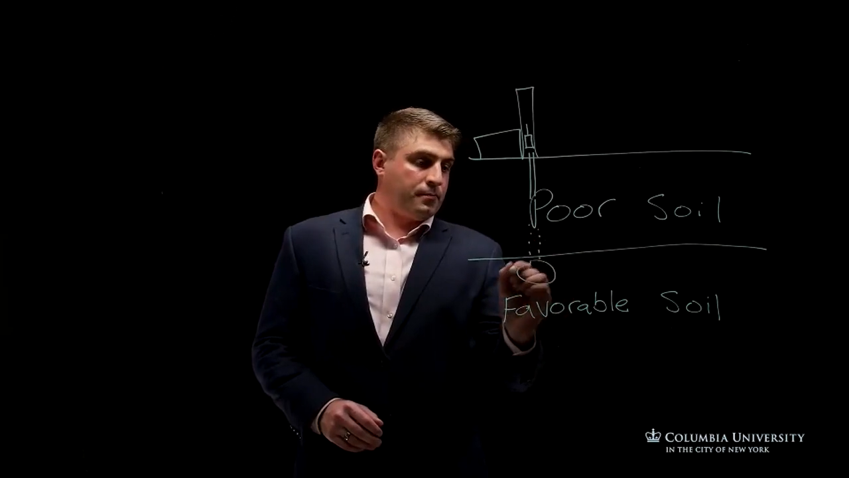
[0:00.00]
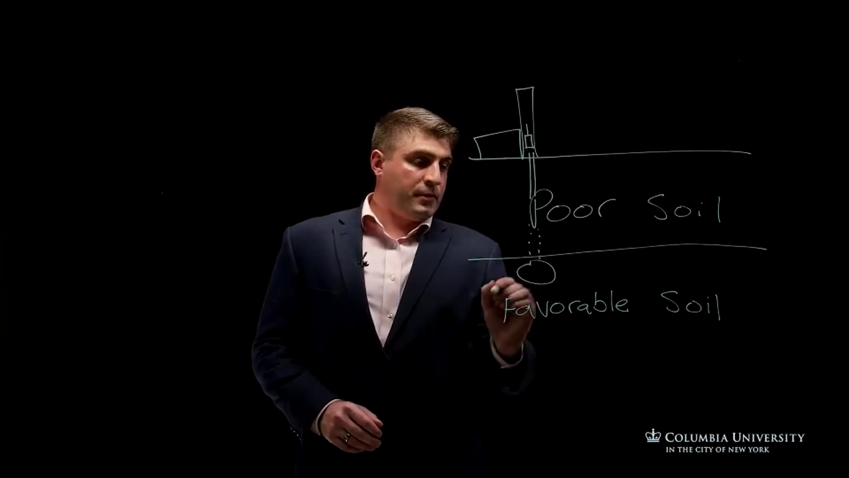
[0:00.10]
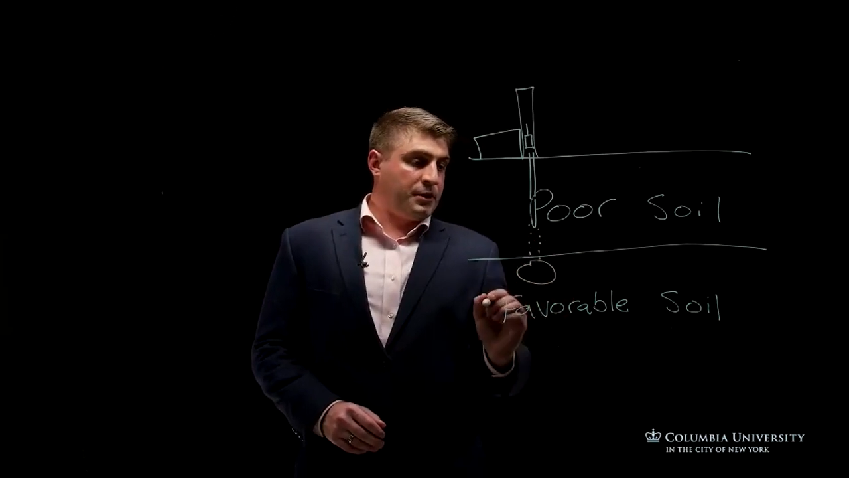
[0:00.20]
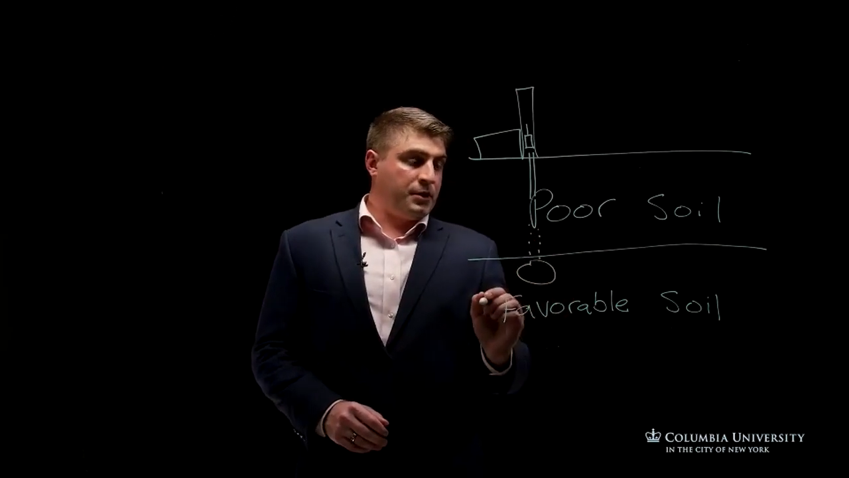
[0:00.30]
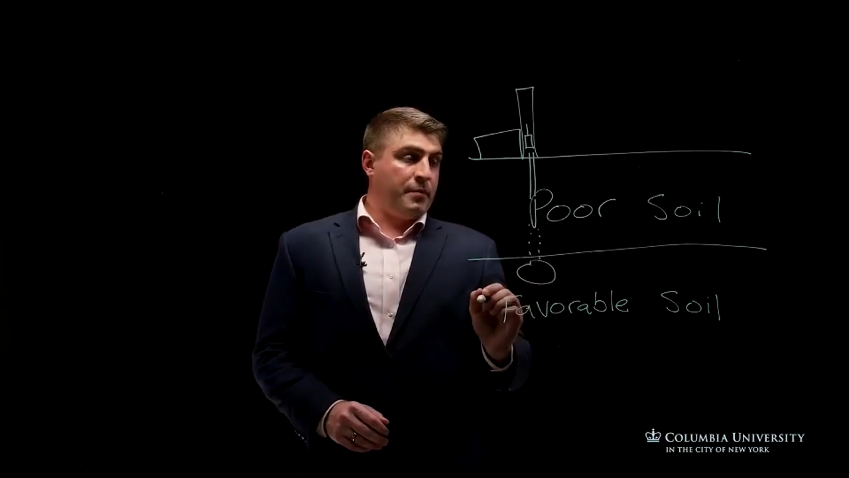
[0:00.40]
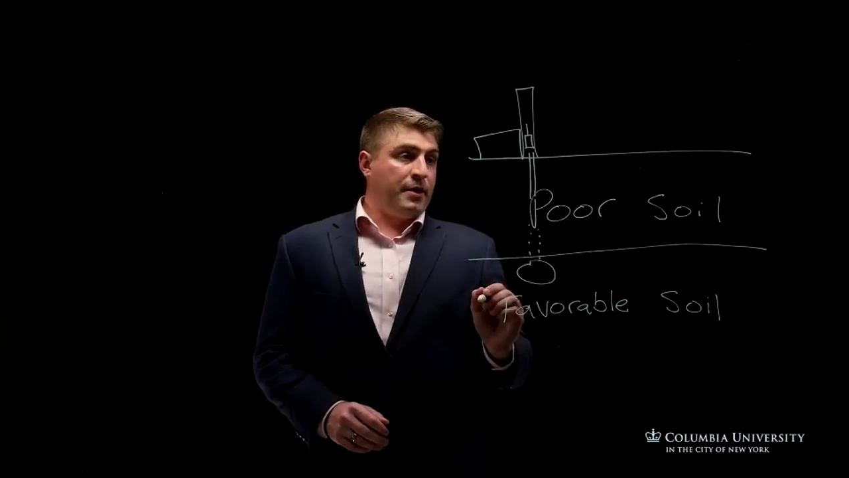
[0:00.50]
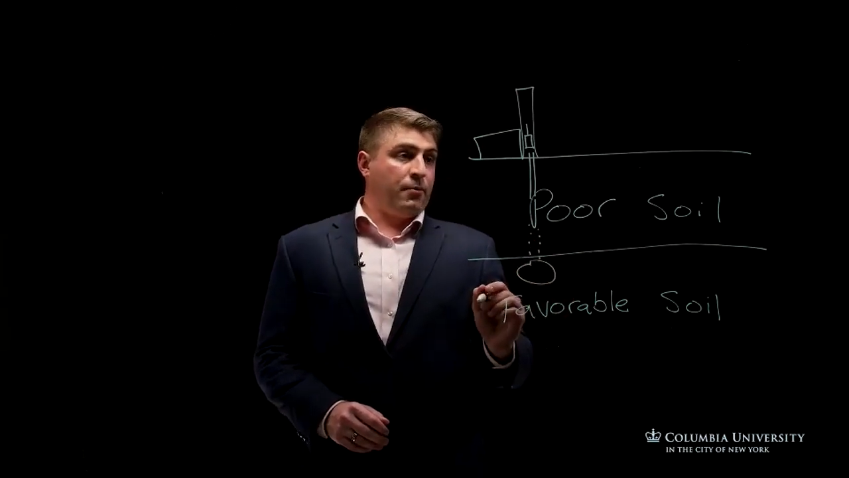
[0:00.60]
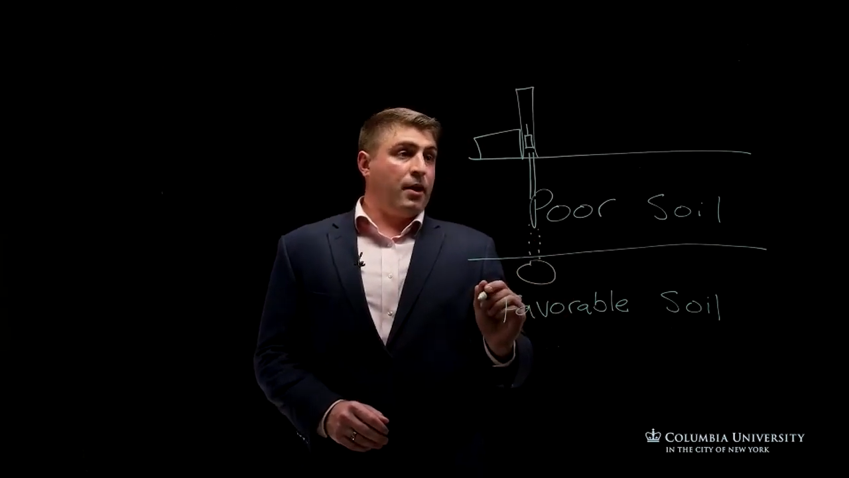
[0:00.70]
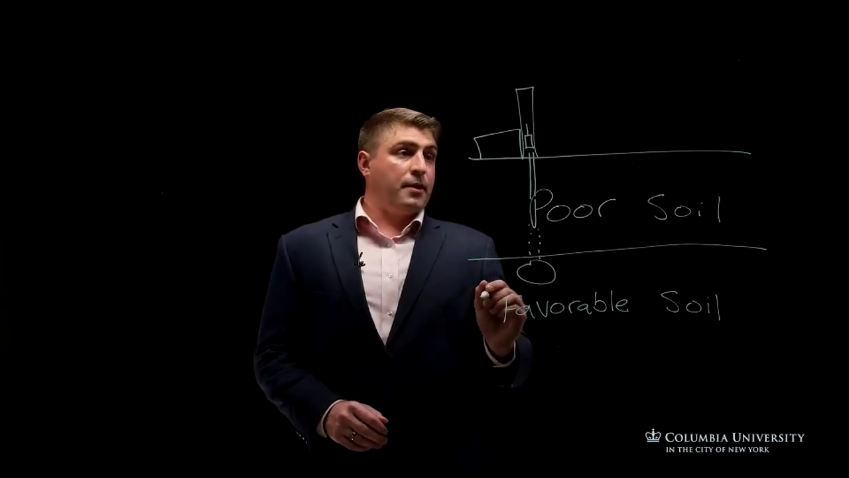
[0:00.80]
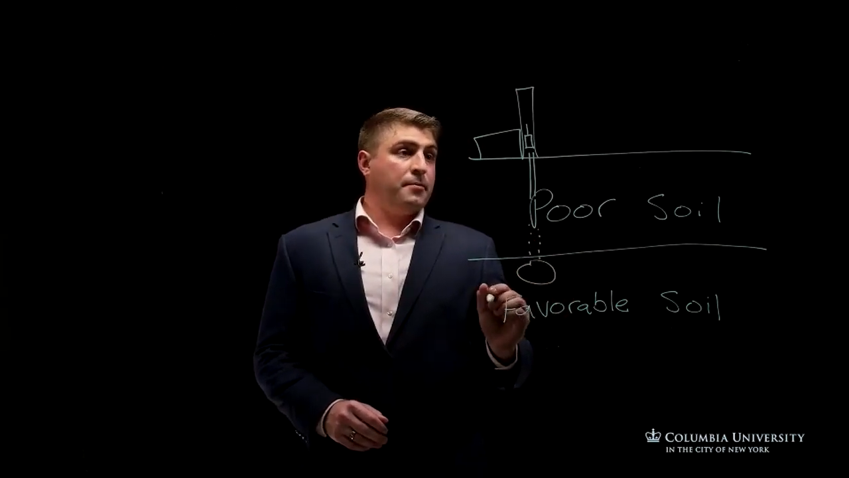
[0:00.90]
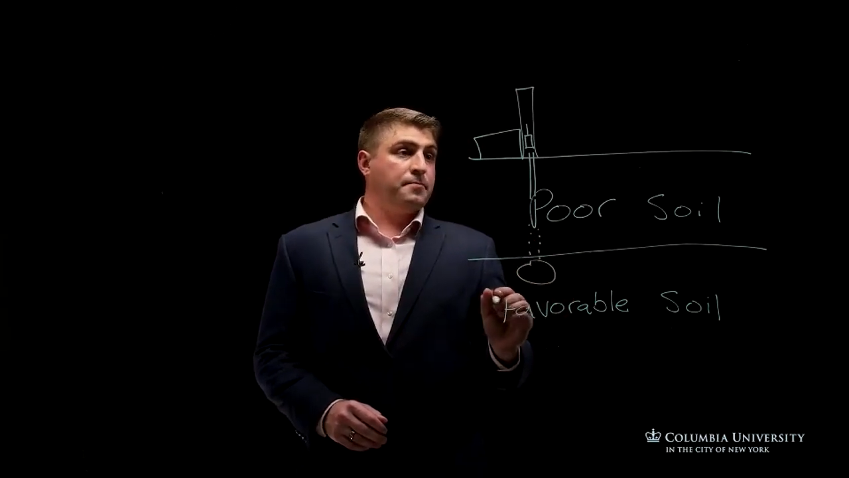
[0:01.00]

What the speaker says: into the bedrock.